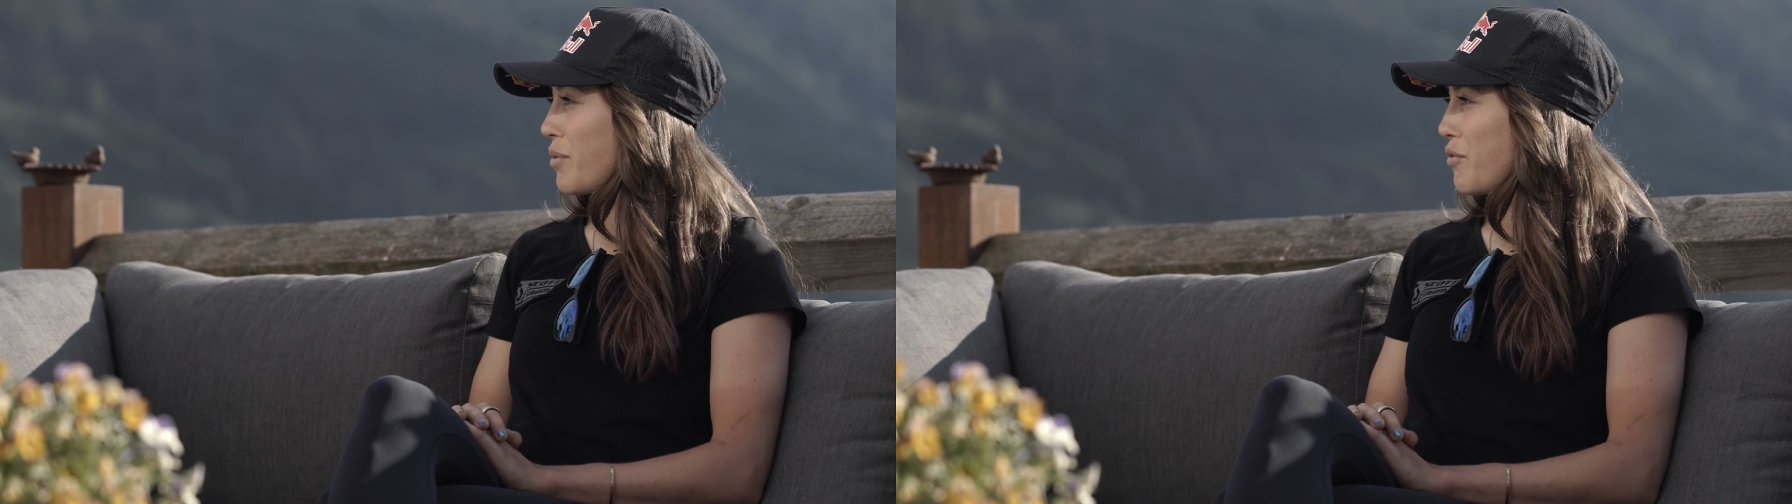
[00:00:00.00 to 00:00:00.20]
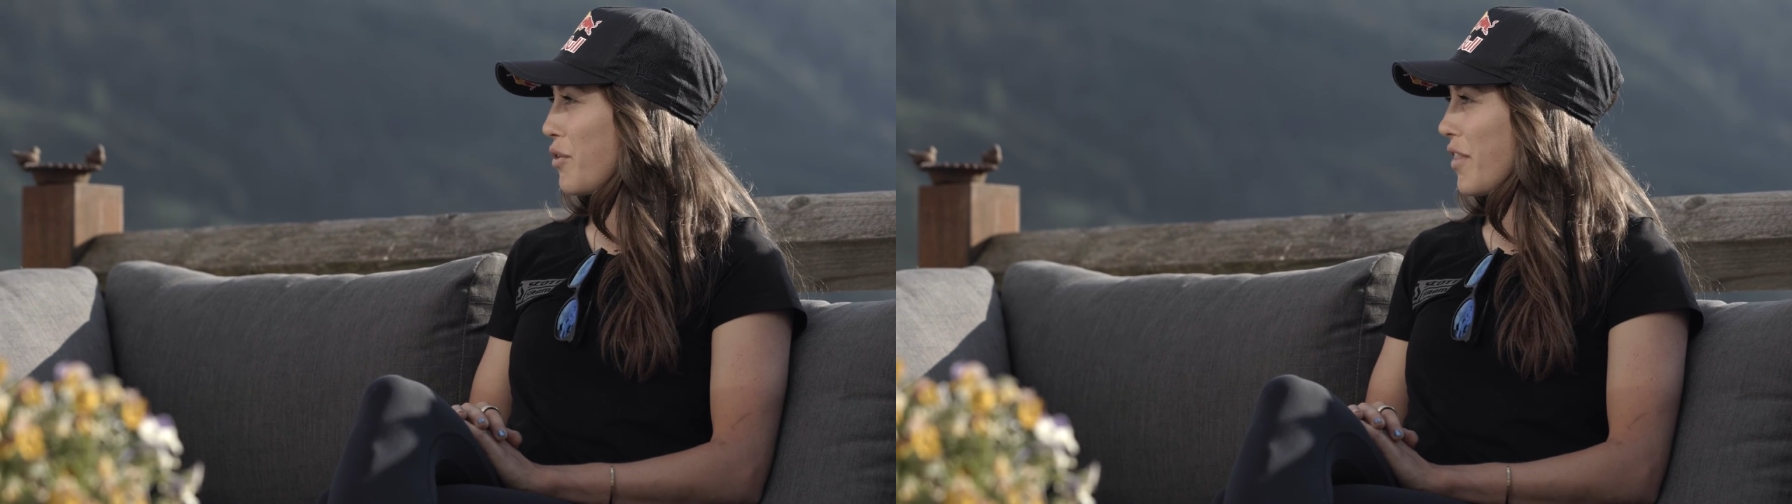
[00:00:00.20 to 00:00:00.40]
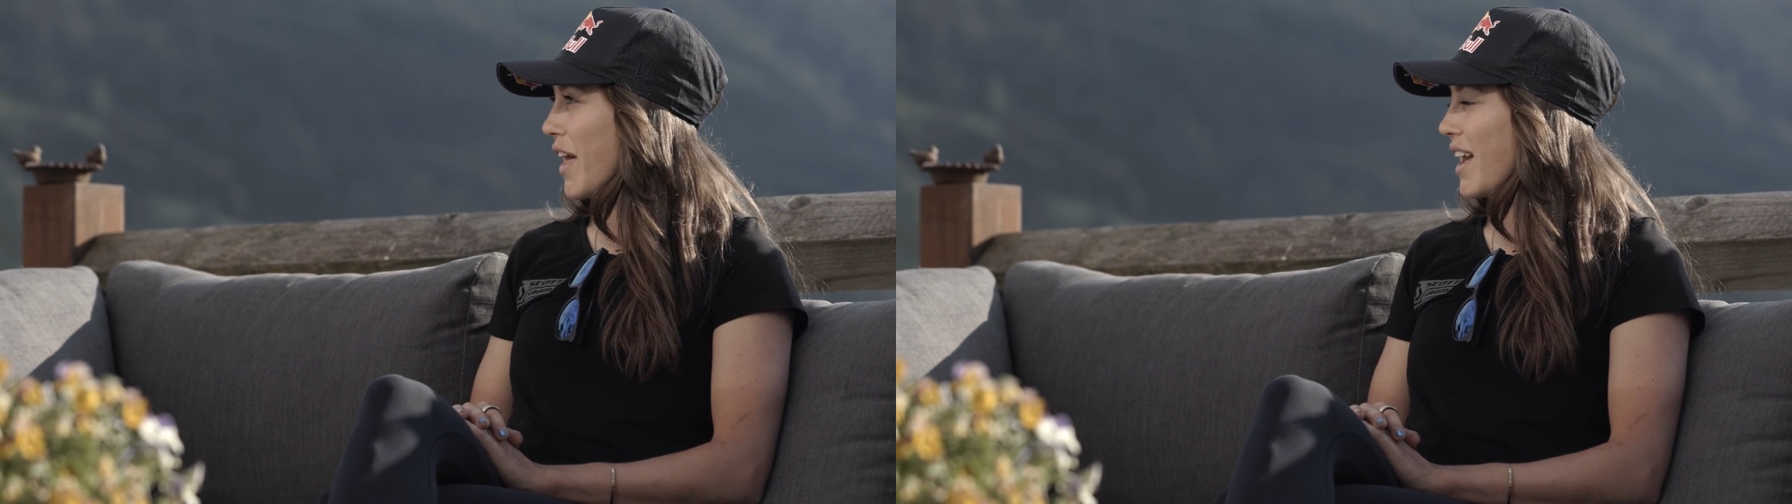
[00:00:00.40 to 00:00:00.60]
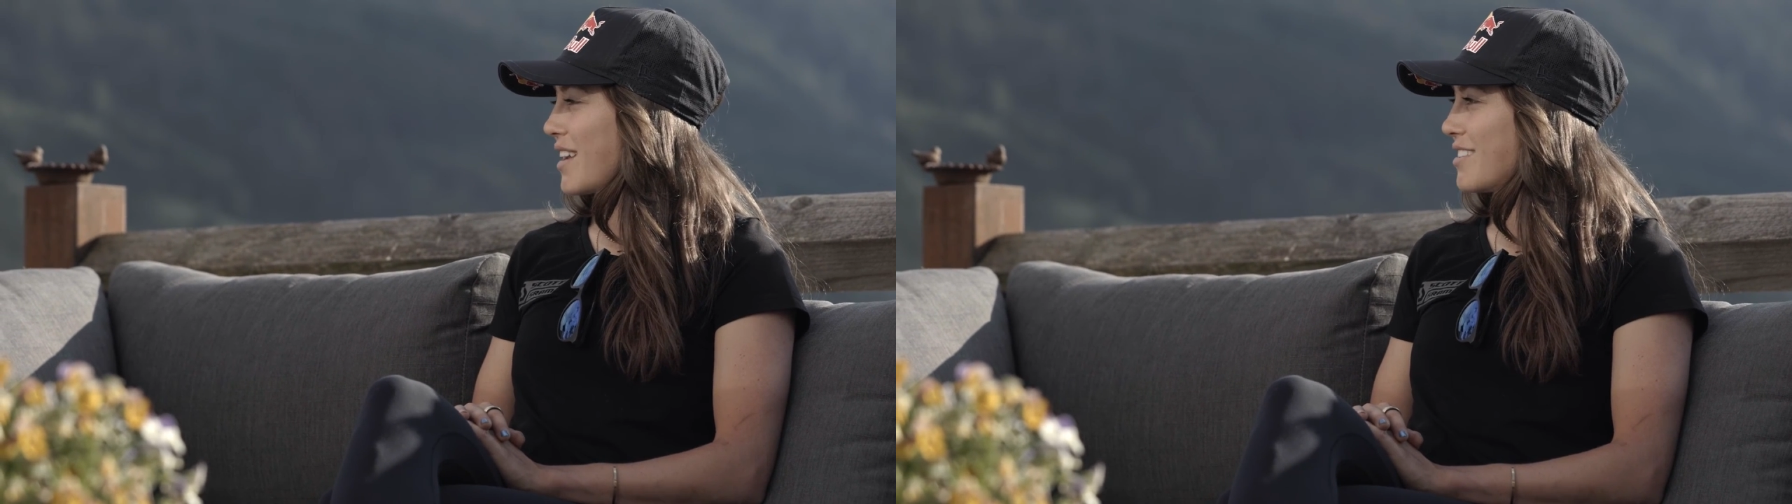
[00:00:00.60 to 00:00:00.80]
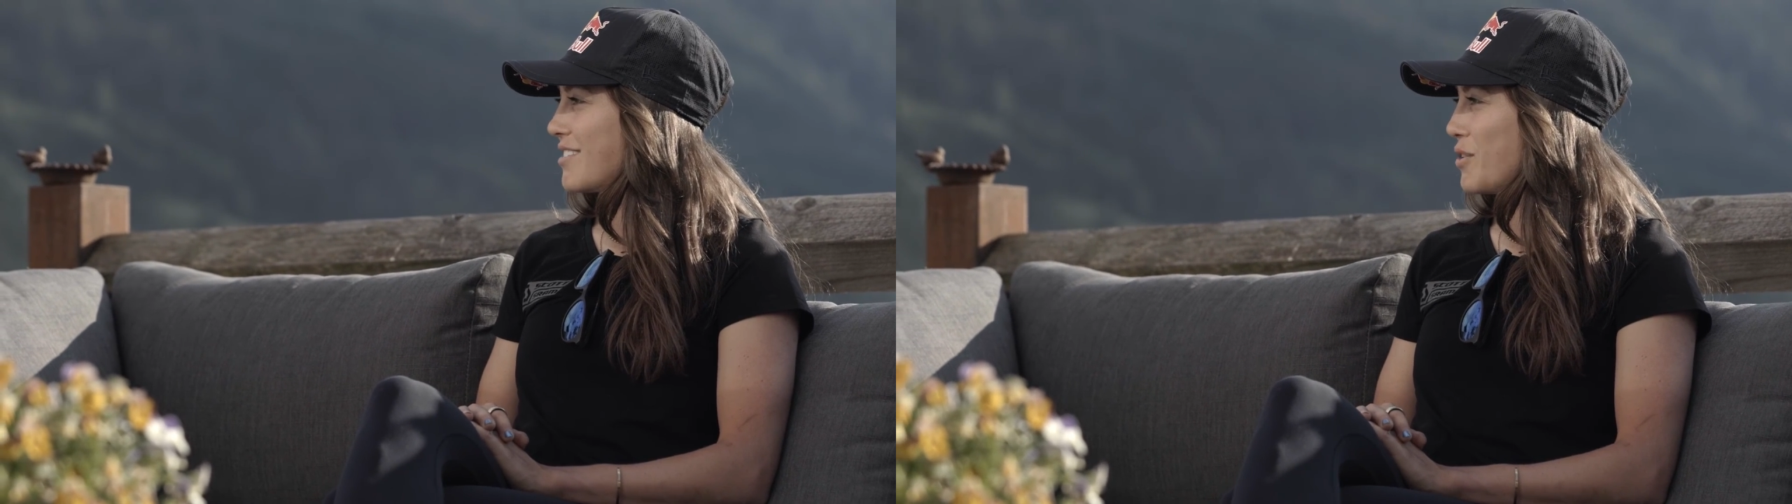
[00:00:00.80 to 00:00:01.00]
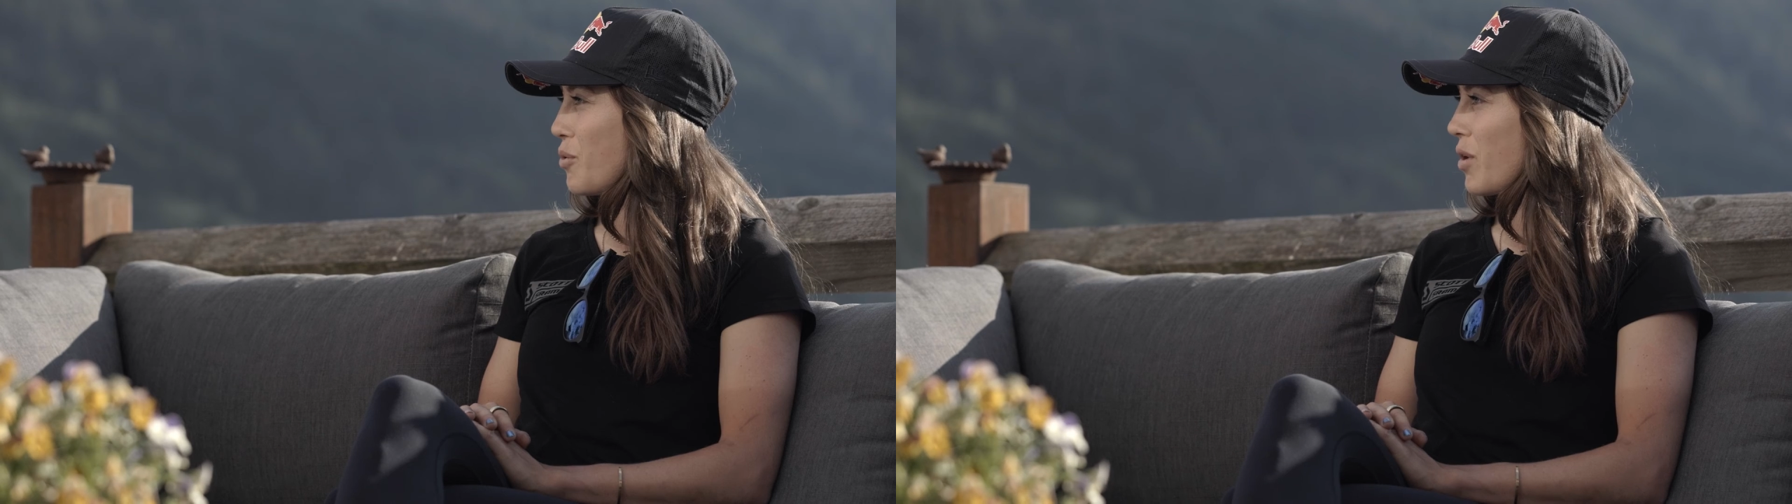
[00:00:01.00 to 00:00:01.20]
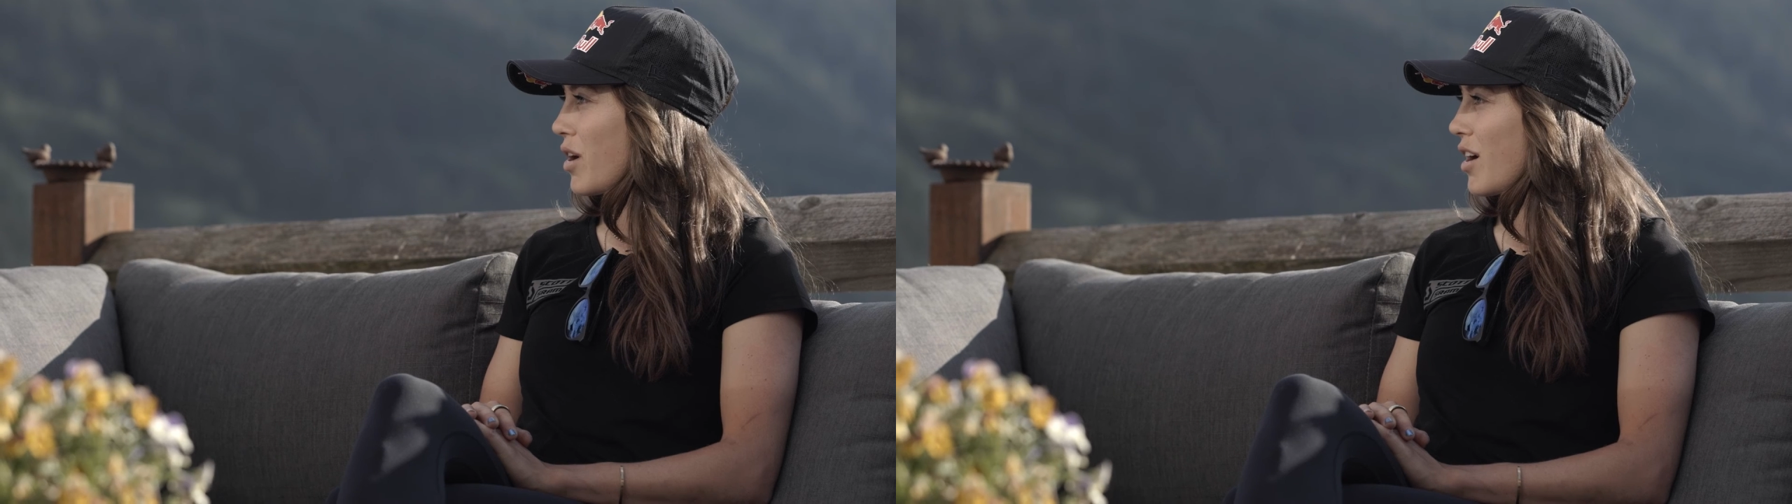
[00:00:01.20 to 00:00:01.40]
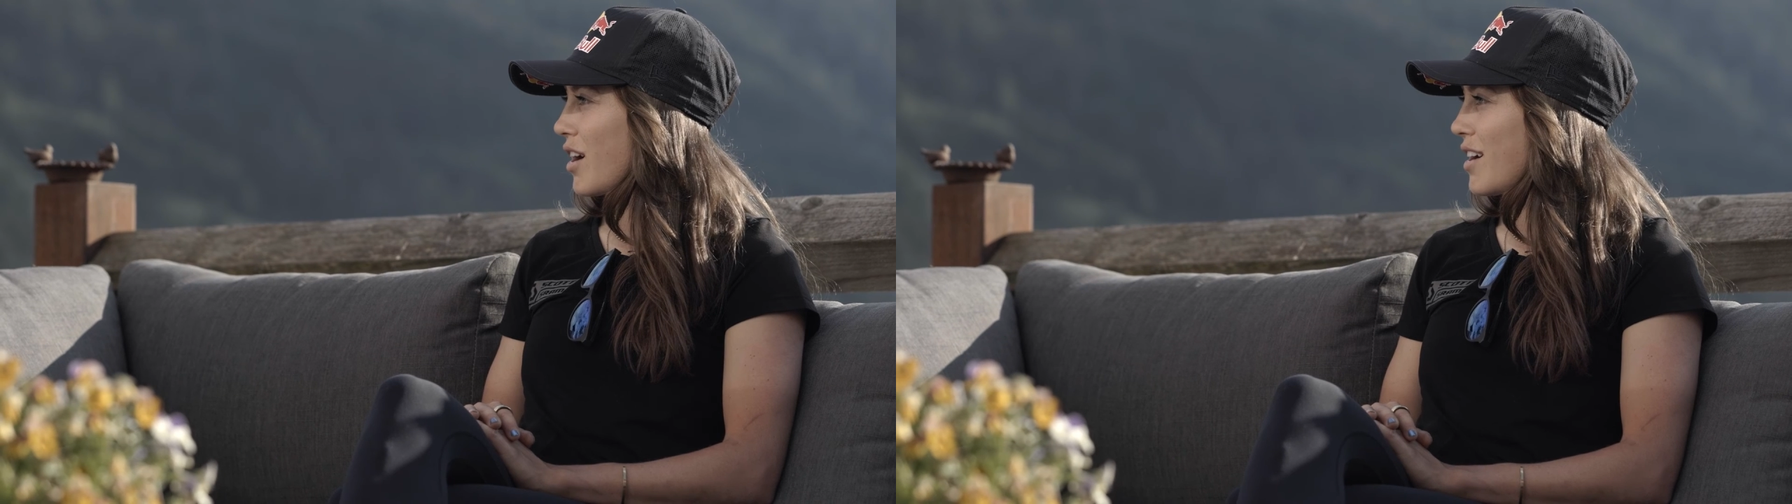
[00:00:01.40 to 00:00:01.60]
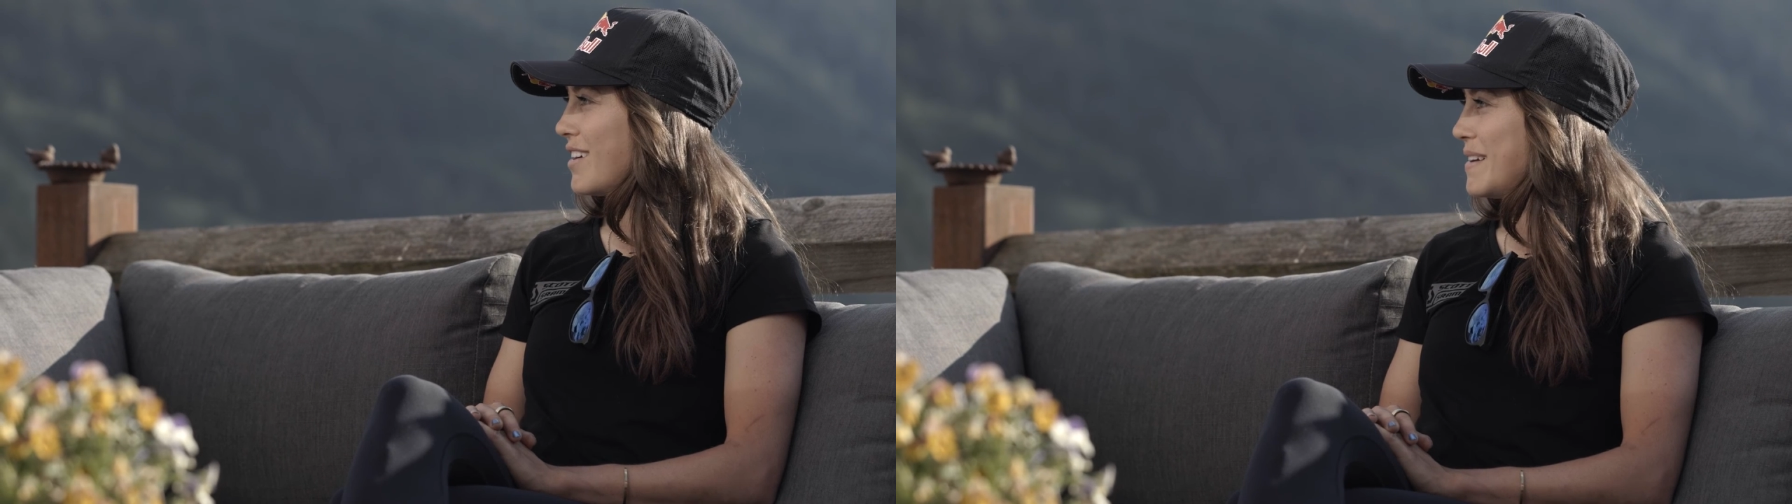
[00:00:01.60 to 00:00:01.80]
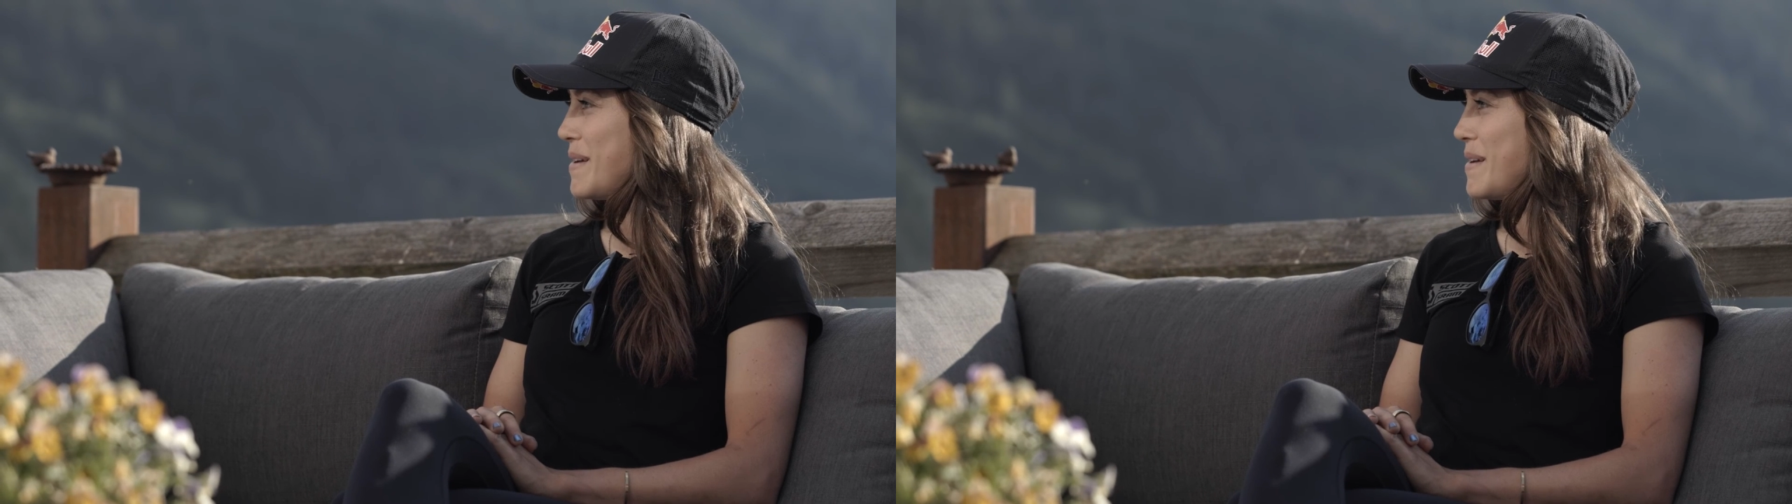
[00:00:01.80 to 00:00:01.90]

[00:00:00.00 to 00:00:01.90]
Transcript: before that were